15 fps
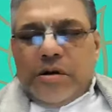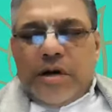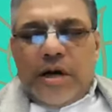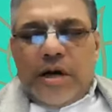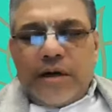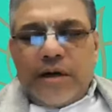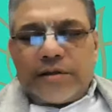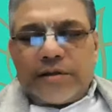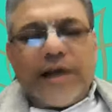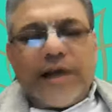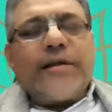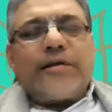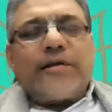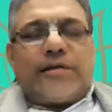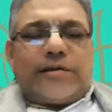uh,
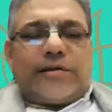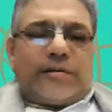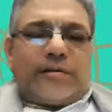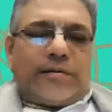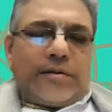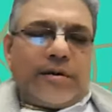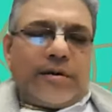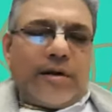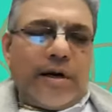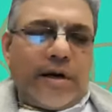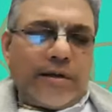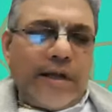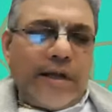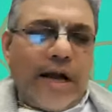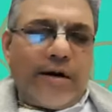sins
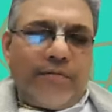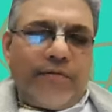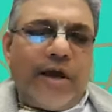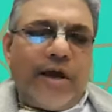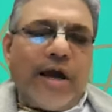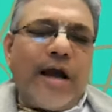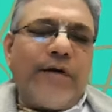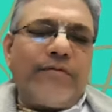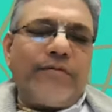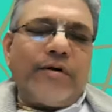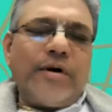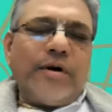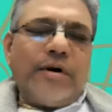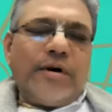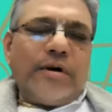uh, that we have
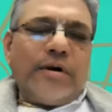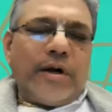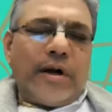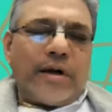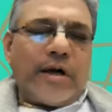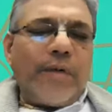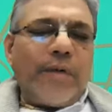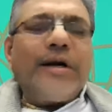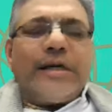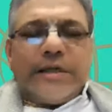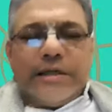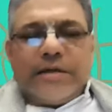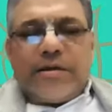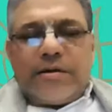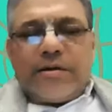uh,
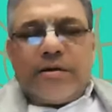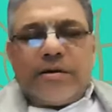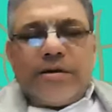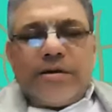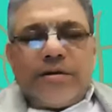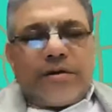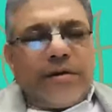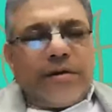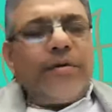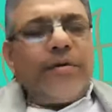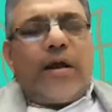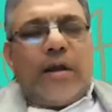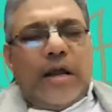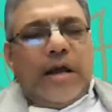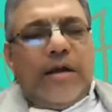committed.
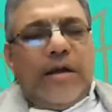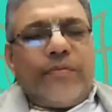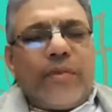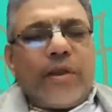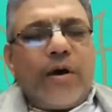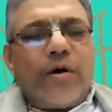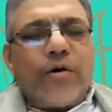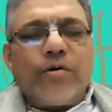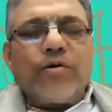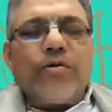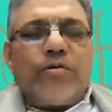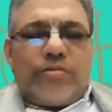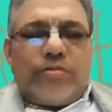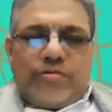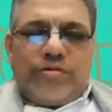Similarly, a
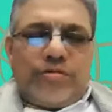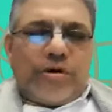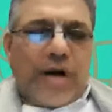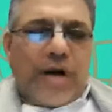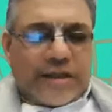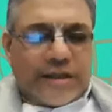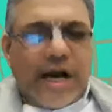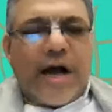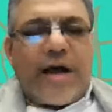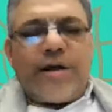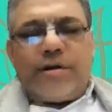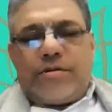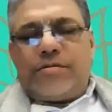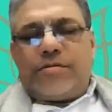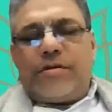guru,
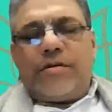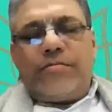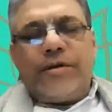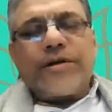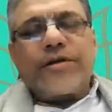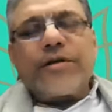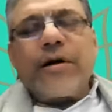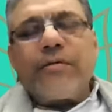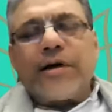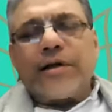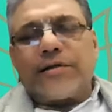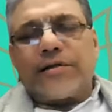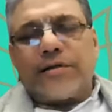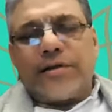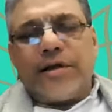acharya,
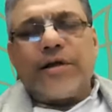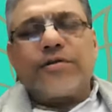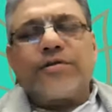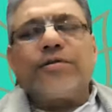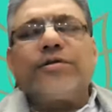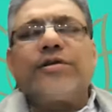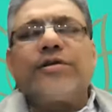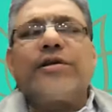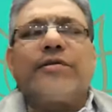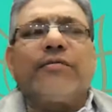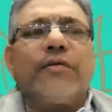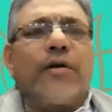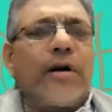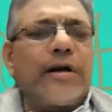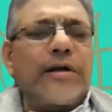Vaishnavas, the associates
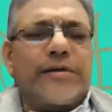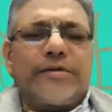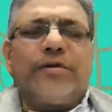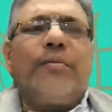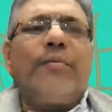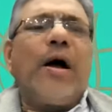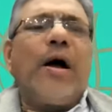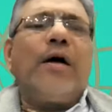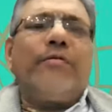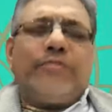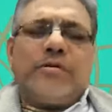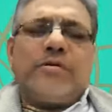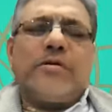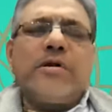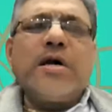of Lord are so
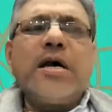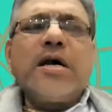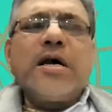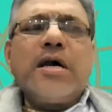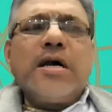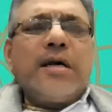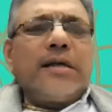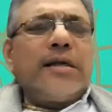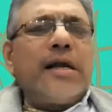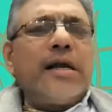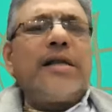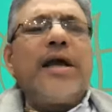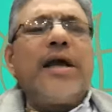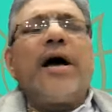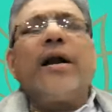powerful
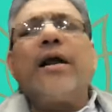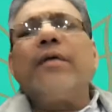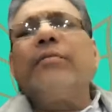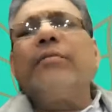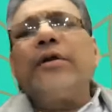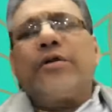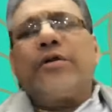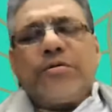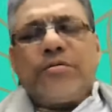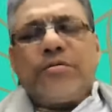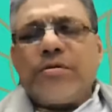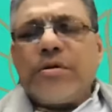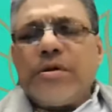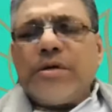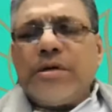that they are able
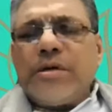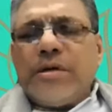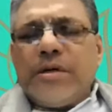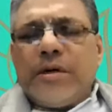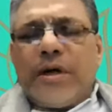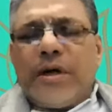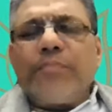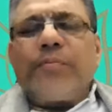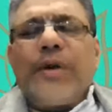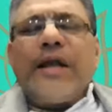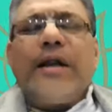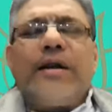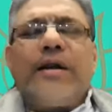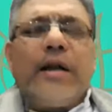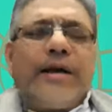to
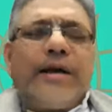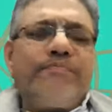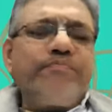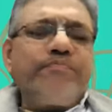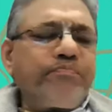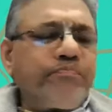completely